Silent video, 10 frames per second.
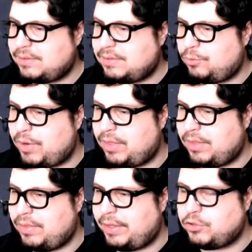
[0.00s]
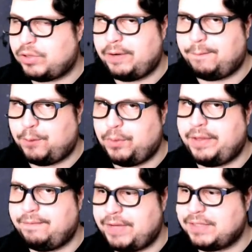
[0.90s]
rather than like trying to fully
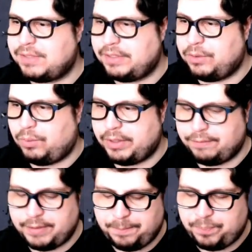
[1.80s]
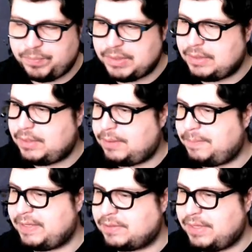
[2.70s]
invest into one of them.
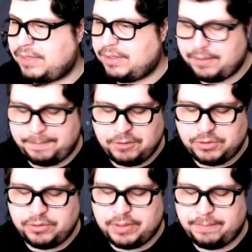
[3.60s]
Because then Mewtwo can be